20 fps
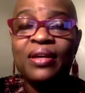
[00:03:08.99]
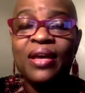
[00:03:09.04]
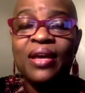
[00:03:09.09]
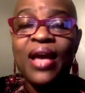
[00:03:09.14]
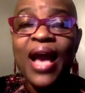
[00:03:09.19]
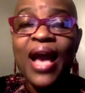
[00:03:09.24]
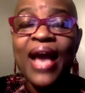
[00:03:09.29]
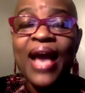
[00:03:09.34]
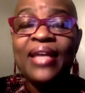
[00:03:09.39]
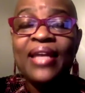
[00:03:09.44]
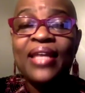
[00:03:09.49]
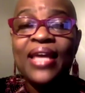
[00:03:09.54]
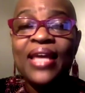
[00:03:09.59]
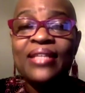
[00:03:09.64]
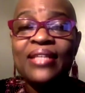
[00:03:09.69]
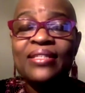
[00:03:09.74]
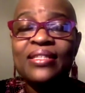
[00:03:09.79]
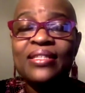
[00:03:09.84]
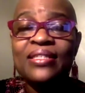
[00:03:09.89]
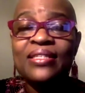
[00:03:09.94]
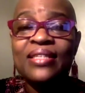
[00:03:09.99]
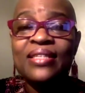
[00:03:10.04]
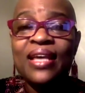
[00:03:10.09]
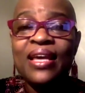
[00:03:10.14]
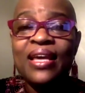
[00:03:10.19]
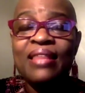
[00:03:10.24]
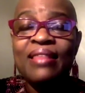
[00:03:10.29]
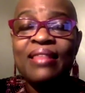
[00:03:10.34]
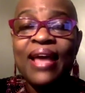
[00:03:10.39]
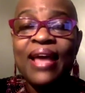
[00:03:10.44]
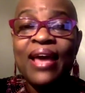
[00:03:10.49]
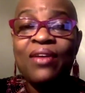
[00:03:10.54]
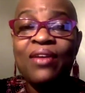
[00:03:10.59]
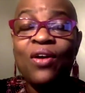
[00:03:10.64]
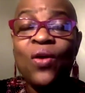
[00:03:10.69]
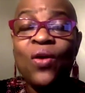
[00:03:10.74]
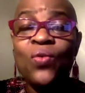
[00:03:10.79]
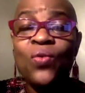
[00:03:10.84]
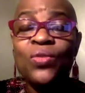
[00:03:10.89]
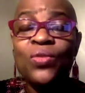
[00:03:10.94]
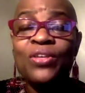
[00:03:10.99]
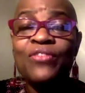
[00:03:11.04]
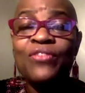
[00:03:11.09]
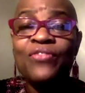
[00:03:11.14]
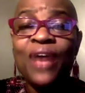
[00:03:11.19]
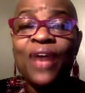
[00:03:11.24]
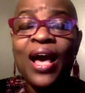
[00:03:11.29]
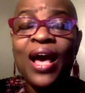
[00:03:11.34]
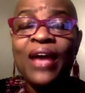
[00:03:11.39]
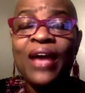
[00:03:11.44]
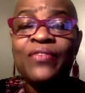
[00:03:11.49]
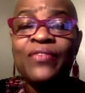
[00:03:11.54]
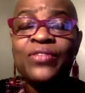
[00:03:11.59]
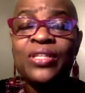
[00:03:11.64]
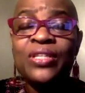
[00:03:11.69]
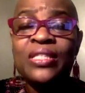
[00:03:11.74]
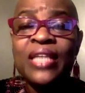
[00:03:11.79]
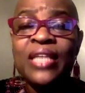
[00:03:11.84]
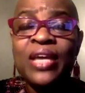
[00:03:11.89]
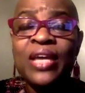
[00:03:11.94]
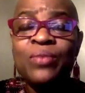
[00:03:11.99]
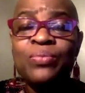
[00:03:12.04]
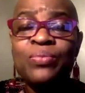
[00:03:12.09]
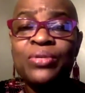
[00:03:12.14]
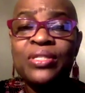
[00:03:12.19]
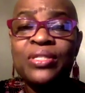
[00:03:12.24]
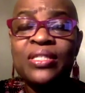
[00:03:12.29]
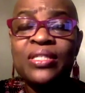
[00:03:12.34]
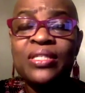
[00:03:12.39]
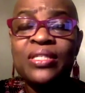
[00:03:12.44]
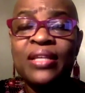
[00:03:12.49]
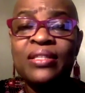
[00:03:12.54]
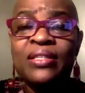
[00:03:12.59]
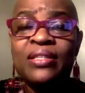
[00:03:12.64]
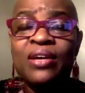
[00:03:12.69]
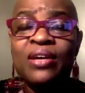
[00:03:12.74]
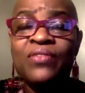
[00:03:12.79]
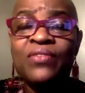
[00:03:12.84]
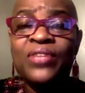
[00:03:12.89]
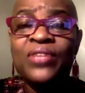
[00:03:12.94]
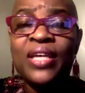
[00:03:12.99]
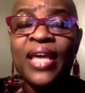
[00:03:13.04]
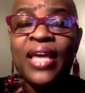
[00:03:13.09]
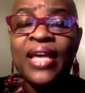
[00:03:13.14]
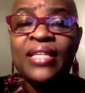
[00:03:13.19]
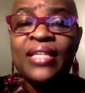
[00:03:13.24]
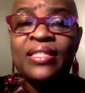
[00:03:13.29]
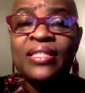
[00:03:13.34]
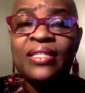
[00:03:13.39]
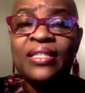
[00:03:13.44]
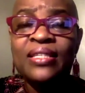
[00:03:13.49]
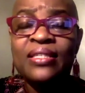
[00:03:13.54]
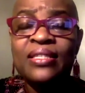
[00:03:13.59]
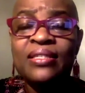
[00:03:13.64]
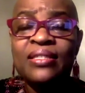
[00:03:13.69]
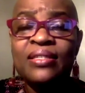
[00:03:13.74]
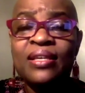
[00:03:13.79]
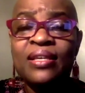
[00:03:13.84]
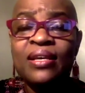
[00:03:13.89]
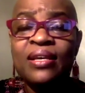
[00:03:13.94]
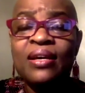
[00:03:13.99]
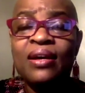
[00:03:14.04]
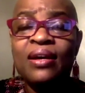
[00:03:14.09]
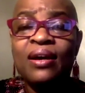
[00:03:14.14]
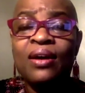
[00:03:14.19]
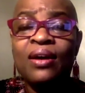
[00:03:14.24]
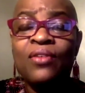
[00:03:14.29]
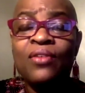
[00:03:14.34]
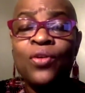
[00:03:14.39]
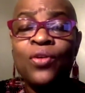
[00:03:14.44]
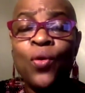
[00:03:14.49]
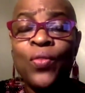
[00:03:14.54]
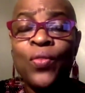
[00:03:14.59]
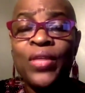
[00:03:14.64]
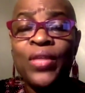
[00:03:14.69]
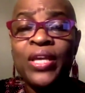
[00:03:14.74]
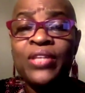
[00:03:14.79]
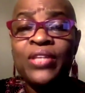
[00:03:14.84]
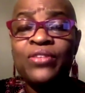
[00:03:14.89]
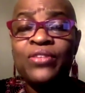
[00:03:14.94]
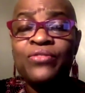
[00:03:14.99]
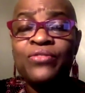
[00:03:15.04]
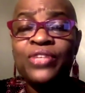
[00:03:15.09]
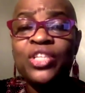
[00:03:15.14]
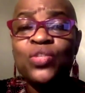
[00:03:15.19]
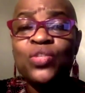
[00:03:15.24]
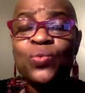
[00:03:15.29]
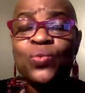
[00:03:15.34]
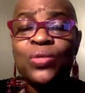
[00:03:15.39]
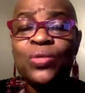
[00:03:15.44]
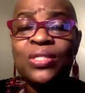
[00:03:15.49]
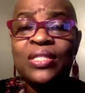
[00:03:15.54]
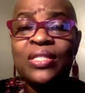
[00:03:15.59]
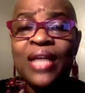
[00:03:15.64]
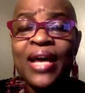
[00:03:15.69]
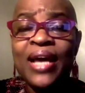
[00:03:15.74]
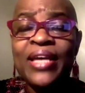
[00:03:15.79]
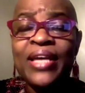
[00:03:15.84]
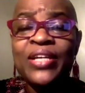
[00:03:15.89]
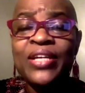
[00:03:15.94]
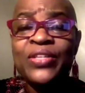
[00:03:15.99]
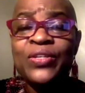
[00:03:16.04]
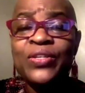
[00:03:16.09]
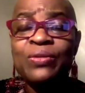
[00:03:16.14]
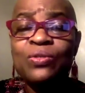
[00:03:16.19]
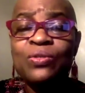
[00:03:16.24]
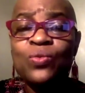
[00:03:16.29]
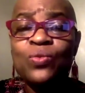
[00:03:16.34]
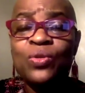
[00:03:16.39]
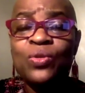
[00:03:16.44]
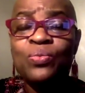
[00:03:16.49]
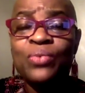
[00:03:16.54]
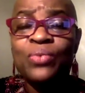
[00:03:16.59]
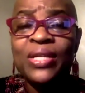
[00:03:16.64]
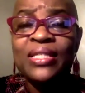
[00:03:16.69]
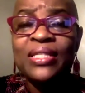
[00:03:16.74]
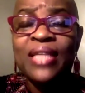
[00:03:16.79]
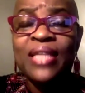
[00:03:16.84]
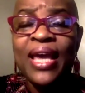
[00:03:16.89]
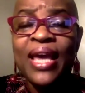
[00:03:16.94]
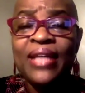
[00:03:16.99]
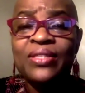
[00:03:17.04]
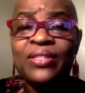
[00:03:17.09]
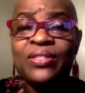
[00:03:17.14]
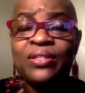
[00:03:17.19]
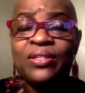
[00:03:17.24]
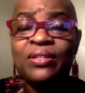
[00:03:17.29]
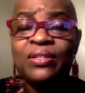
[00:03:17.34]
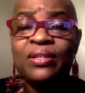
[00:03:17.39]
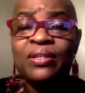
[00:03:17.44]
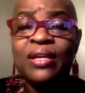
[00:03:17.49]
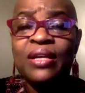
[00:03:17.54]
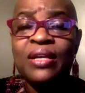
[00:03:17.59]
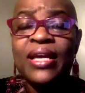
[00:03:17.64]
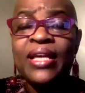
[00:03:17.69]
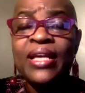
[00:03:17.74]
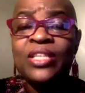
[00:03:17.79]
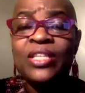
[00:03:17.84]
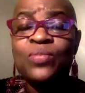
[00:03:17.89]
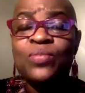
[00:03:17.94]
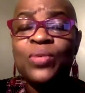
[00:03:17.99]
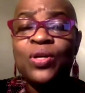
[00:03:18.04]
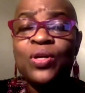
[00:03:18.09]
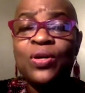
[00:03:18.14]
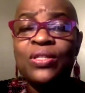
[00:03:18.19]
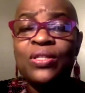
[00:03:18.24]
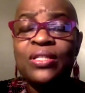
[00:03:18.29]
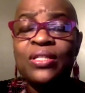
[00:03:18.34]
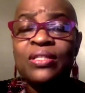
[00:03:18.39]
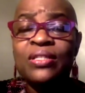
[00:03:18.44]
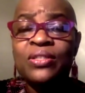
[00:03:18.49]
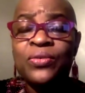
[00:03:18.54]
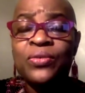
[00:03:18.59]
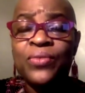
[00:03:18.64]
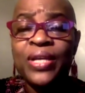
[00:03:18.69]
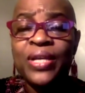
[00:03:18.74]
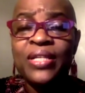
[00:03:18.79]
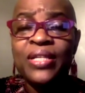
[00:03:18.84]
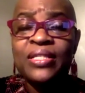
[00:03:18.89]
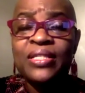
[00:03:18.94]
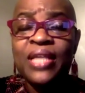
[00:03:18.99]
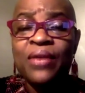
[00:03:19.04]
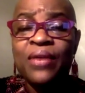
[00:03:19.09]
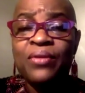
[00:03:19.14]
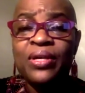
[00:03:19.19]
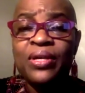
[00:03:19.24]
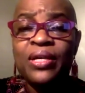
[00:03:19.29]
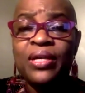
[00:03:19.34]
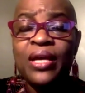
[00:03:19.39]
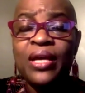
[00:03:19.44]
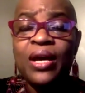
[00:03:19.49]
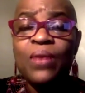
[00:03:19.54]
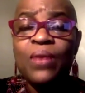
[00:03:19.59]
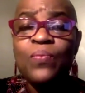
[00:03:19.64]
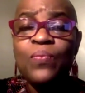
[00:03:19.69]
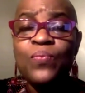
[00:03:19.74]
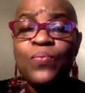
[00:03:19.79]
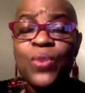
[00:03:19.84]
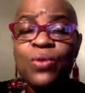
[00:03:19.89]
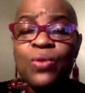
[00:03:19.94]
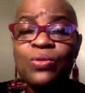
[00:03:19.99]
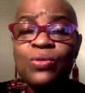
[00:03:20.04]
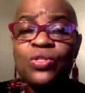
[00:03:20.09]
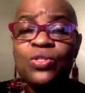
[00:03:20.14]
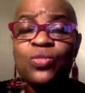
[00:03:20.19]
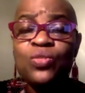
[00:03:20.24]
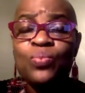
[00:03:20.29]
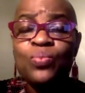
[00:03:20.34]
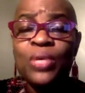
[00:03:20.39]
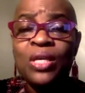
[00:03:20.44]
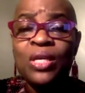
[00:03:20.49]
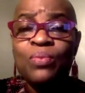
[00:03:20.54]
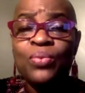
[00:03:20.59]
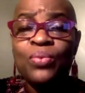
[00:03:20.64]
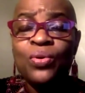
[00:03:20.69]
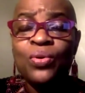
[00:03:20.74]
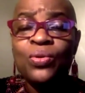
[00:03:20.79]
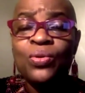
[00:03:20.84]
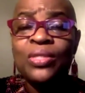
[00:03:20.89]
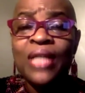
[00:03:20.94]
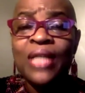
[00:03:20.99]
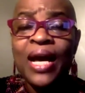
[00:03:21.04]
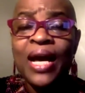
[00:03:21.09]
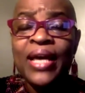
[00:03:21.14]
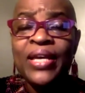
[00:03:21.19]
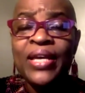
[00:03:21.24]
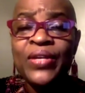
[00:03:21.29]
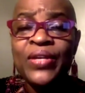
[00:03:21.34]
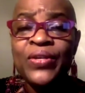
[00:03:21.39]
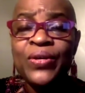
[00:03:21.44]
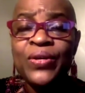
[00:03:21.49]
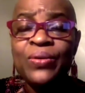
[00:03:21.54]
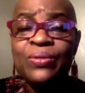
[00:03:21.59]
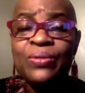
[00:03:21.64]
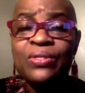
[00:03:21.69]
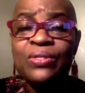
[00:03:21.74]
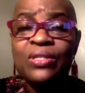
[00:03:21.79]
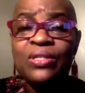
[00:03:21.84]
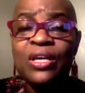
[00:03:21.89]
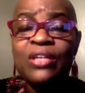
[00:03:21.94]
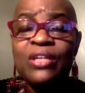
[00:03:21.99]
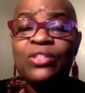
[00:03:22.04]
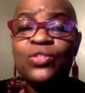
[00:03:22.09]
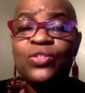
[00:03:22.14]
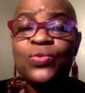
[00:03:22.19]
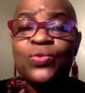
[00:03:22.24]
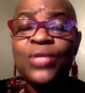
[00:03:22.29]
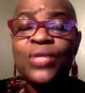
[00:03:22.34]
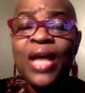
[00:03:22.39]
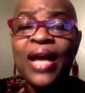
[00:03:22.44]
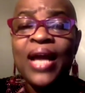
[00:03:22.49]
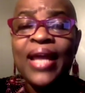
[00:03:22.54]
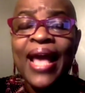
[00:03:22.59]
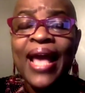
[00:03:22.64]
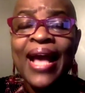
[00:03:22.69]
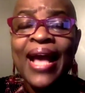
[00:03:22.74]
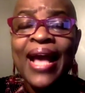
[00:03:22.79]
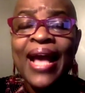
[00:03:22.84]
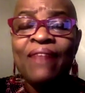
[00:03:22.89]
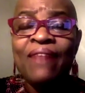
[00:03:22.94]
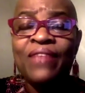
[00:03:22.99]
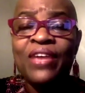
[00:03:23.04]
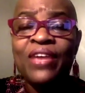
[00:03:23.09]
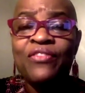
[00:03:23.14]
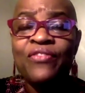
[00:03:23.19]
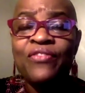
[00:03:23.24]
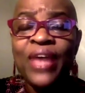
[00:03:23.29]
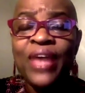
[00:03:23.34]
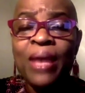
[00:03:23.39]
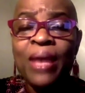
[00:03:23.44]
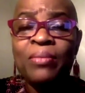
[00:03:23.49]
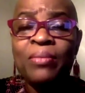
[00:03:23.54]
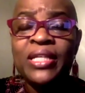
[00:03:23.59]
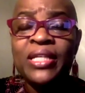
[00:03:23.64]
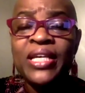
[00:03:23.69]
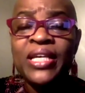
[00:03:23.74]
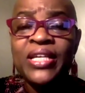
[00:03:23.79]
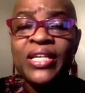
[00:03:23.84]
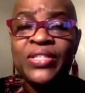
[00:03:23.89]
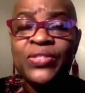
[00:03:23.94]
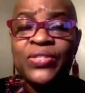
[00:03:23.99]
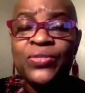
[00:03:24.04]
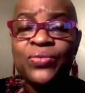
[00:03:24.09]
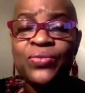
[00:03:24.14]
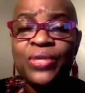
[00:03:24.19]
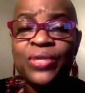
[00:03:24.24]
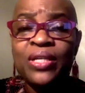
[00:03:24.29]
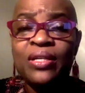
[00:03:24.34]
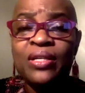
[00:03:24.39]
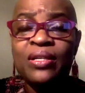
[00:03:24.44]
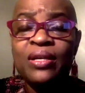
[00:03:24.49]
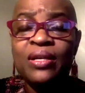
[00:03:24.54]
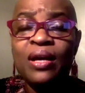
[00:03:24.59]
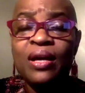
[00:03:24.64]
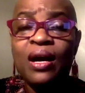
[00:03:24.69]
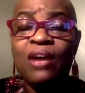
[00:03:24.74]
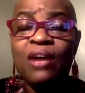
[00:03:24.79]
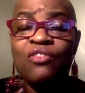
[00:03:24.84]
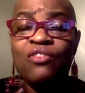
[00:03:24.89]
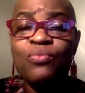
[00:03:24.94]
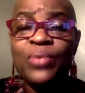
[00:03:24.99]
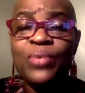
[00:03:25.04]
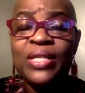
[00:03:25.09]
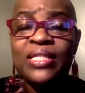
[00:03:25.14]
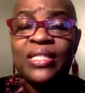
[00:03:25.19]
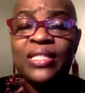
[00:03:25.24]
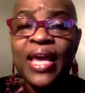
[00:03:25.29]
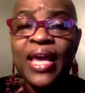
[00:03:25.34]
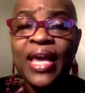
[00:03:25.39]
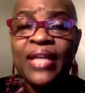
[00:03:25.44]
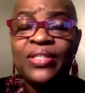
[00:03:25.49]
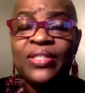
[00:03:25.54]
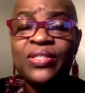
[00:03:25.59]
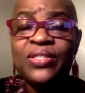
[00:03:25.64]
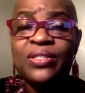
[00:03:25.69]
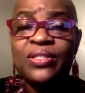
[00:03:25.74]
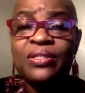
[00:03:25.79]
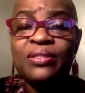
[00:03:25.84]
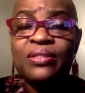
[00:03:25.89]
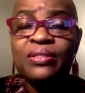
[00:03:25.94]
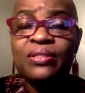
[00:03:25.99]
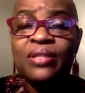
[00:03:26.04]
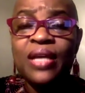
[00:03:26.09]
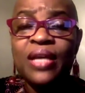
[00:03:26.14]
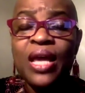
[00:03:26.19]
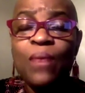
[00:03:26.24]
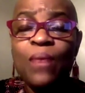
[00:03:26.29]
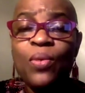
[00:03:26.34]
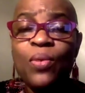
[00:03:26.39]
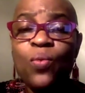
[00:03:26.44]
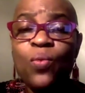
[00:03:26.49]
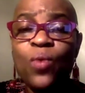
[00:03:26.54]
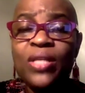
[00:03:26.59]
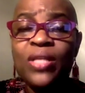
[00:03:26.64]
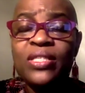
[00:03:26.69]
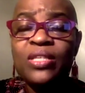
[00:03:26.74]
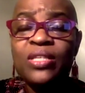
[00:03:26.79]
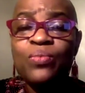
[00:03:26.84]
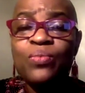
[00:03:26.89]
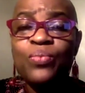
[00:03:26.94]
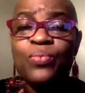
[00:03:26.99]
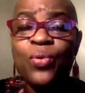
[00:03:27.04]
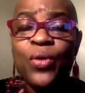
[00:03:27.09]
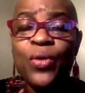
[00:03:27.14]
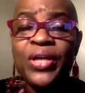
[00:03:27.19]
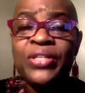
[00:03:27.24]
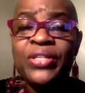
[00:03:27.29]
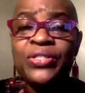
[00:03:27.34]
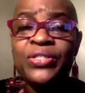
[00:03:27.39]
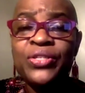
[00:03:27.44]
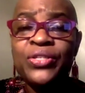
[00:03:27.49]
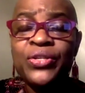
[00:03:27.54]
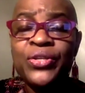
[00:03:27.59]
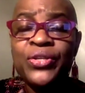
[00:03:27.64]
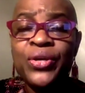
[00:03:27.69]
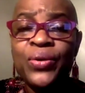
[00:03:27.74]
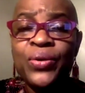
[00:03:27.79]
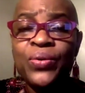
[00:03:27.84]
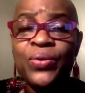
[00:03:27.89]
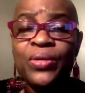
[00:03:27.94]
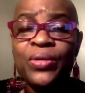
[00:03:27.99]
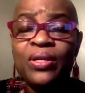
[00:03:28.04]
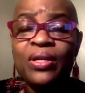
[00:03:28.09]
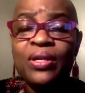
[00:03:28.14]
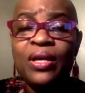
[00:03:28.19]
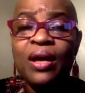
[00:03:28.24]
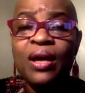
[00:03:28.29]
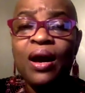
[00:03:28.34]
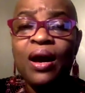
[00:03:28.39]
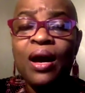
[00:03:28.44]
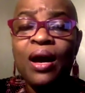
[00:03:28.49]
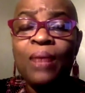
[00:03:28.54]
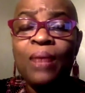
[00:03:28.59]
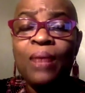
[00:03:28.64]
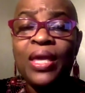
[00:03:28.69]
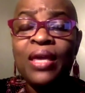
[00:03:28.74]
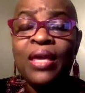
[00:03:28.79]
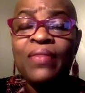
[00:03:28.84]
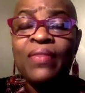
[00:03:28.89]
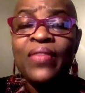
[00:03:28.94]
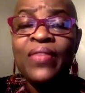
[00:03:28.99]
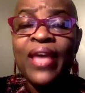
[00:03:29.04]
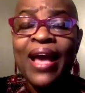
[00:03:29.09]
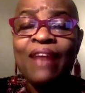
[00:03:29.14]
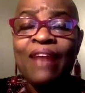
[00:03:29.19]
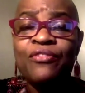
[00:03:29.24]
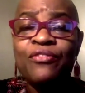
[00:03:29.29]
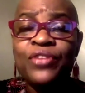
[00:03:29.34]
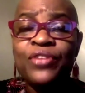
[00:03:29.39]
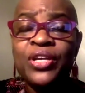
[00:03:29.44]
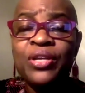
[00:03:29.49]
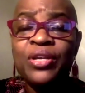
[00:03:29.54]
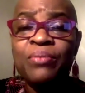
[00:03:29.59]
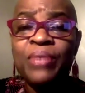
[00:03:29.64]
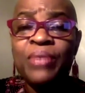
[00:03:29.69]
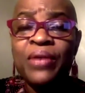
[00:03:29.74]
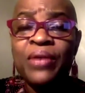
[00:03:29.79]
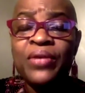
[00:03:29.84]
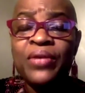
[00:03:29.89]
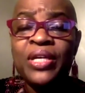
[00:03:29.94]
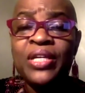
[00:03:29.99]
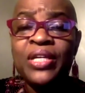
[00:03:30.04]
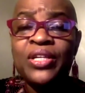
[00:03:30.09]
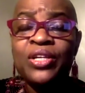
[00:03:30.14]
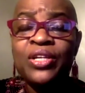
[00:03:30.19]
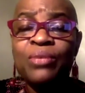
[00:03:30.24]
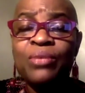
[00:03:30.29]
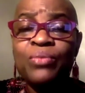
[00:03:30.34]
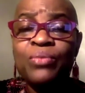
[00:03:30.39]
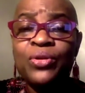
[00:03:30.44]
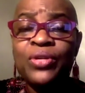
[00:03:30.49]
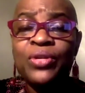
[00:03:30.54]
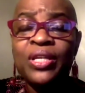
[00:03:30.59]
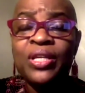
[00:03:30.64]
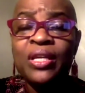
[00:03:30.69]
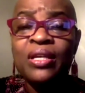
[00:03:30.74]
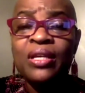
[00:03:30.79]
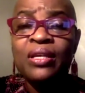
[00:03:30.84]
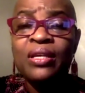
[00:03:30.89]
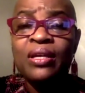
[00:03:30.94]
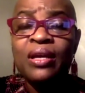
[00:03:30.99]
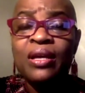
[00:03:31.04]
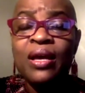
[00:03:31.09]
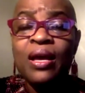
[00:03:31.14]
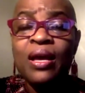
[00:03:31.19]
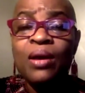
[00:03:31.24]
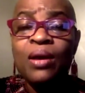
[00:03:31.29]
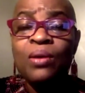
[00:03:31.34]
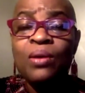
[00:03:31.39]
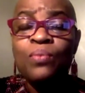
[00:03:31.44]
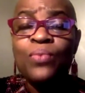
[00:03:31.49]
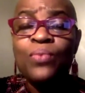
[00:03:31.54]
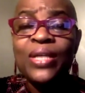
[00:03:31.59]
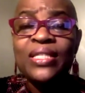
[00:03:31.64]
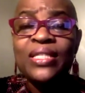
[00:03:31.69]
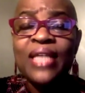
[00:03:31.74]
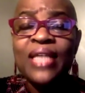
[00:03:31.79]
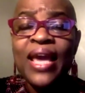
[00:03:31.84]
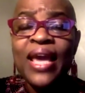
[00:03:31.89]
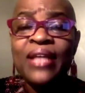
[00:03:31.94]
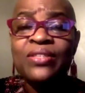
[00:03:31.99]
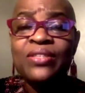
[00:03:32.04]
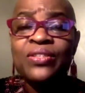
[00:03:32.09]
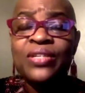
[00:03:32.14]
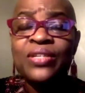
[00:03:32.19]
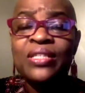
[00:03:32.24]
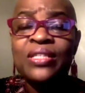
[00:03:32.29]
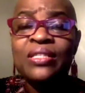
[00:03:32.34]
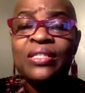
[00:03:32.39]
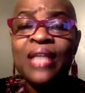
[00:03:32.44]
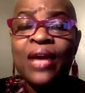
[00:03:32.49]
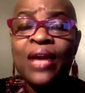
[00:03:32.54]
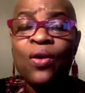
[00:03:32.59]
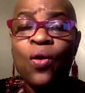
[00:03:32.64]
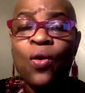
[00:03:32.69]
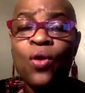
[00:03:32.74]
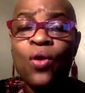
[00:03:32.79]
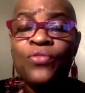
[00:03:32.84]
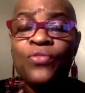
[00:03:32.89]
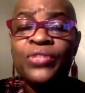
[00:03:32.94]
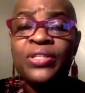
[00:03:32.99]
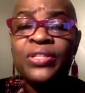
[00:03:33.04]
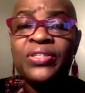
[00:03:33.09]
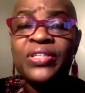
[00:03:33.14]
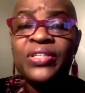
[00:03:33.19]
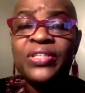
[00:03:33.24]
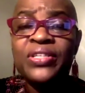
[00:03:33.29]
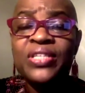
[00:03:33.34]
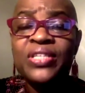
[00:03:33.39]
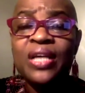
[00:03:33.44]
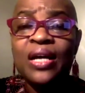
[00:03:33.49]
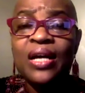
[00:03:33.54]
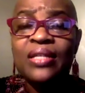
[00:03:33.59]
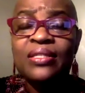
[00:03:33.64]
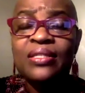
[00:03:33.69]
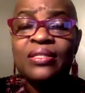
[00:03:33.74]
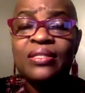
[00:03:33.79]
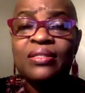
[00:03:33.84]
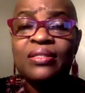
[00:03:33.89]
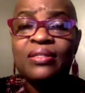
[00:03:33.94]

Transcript: I'd like to say that only 5 to 10% of the cases or the individuals diagnosed with breast cancer is because it's hereditary. Most people diagnosed do not have a family history of breast cancer. But what's important to note in the African American community, breast cancer is not often discussed.